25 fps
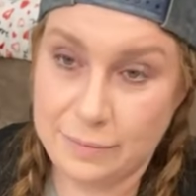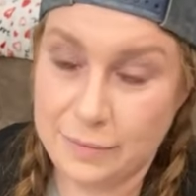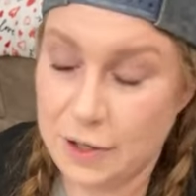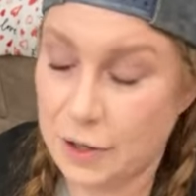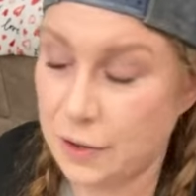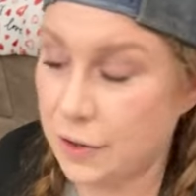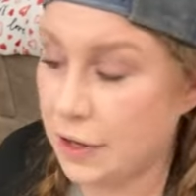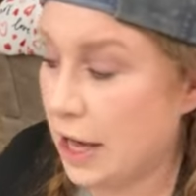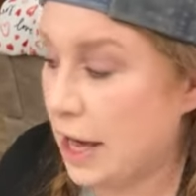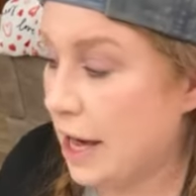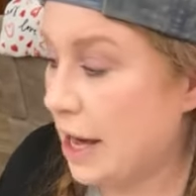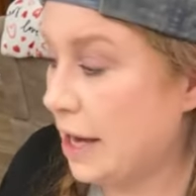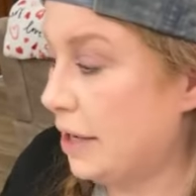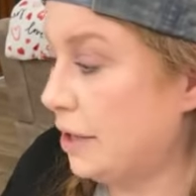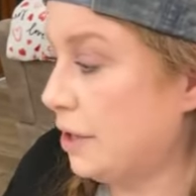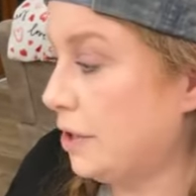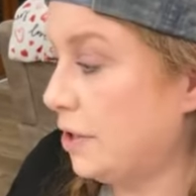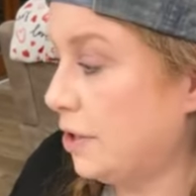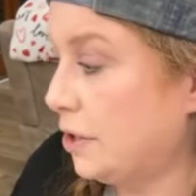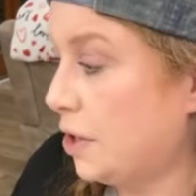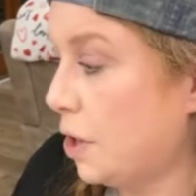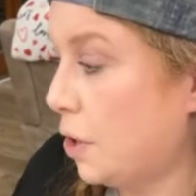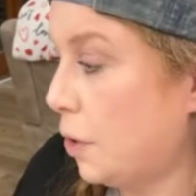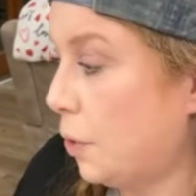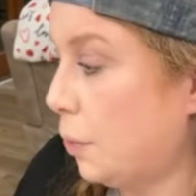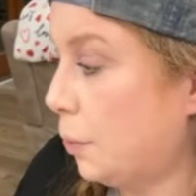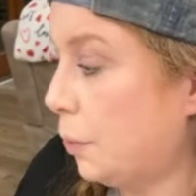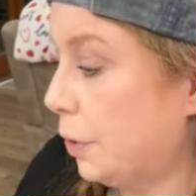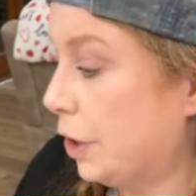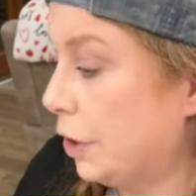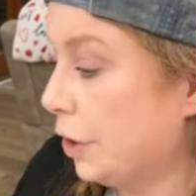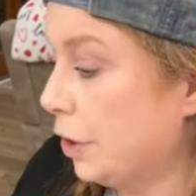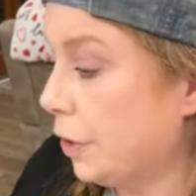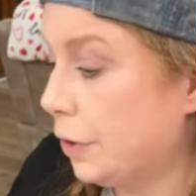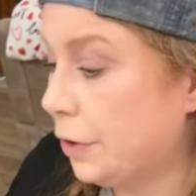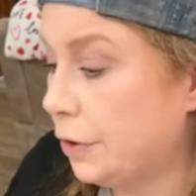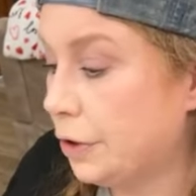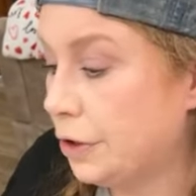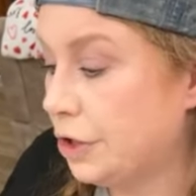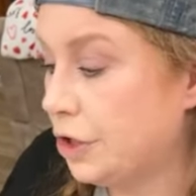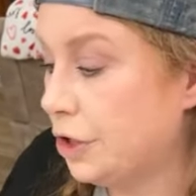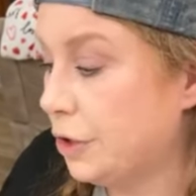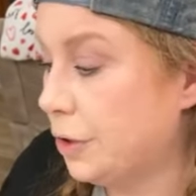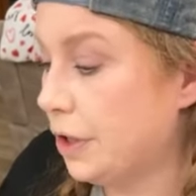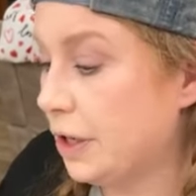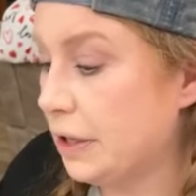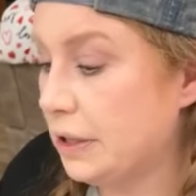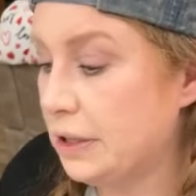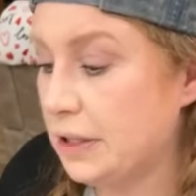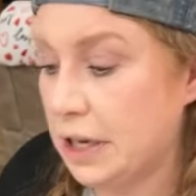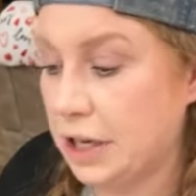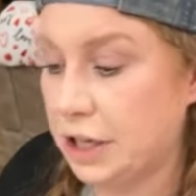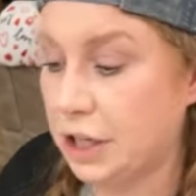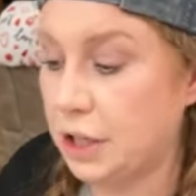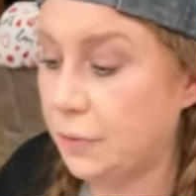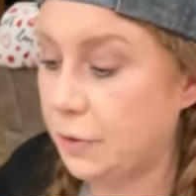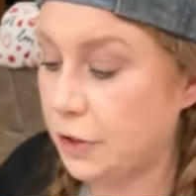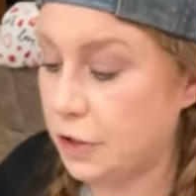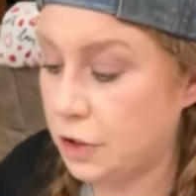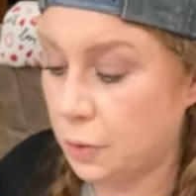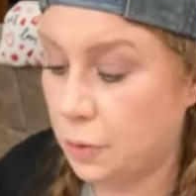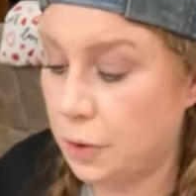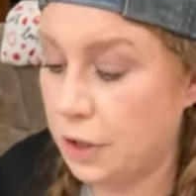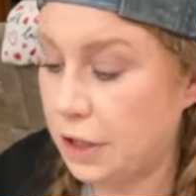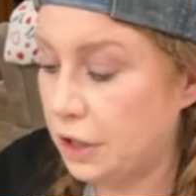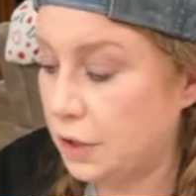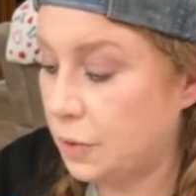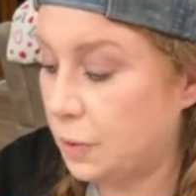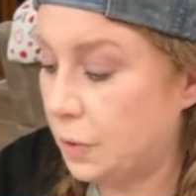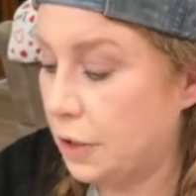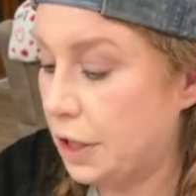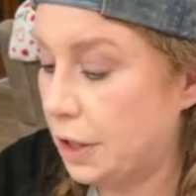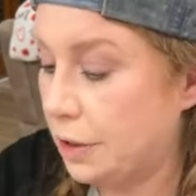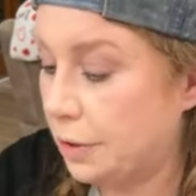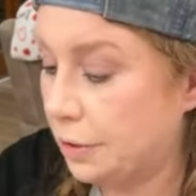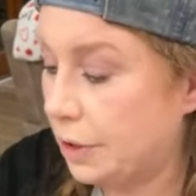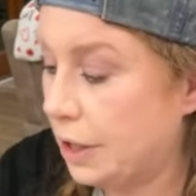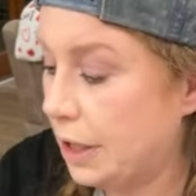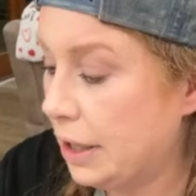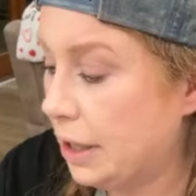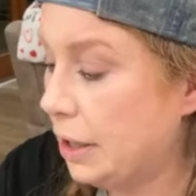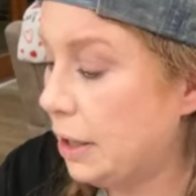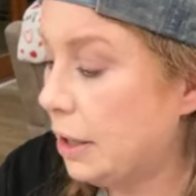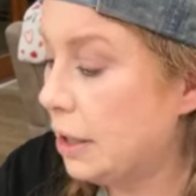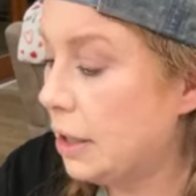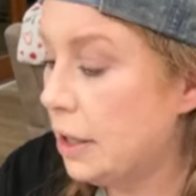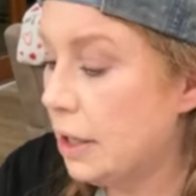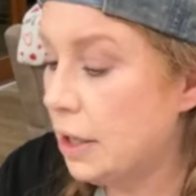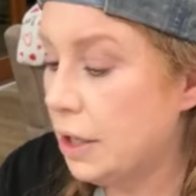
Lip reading: Okay. So we're going to continue in 2023